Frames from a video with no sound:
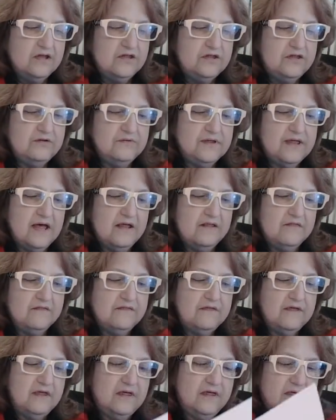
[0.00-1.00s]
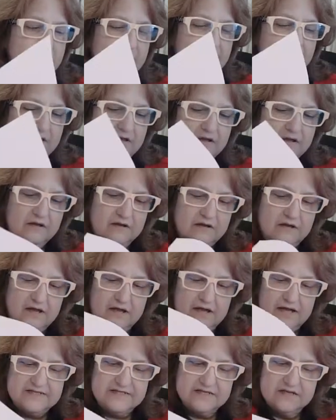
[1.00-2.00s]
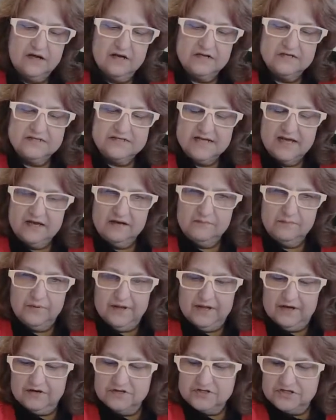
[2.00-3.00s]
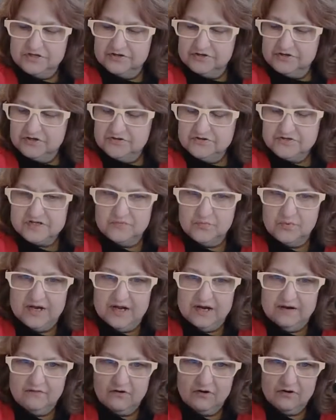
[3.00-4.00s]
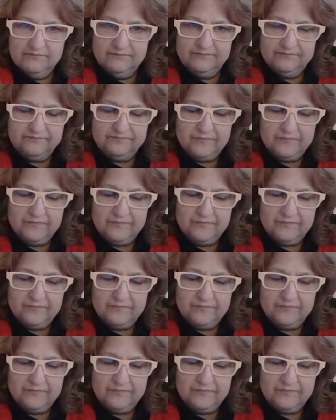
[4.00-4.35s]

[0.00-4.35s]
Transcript: You get it's an undated planner, so you can use it whenever.